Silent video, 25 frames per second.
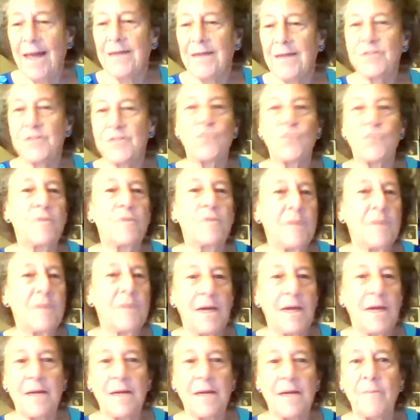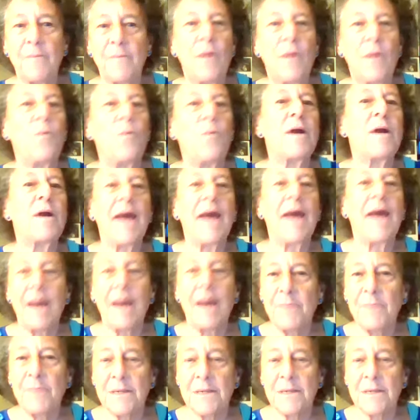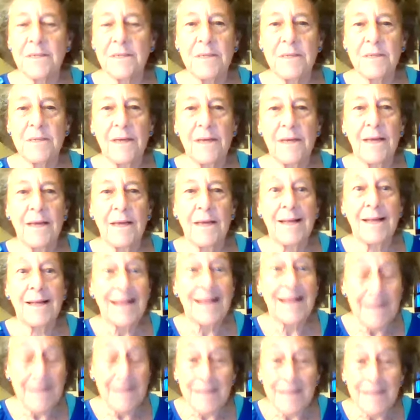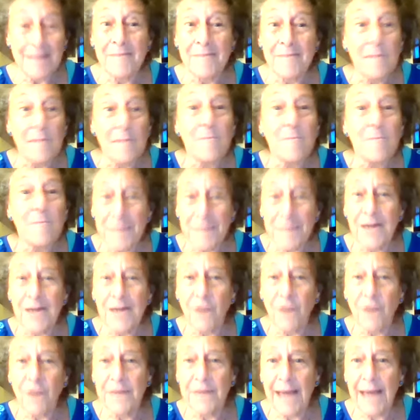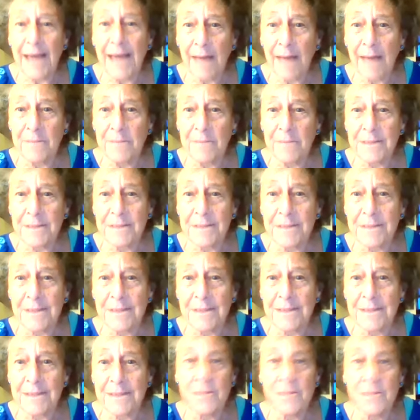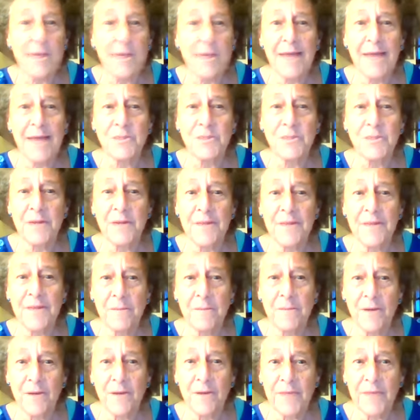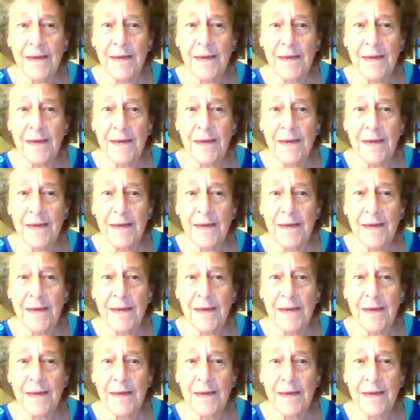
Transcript: to ruminate about what happened, but it already happened, so we can't do anything about that.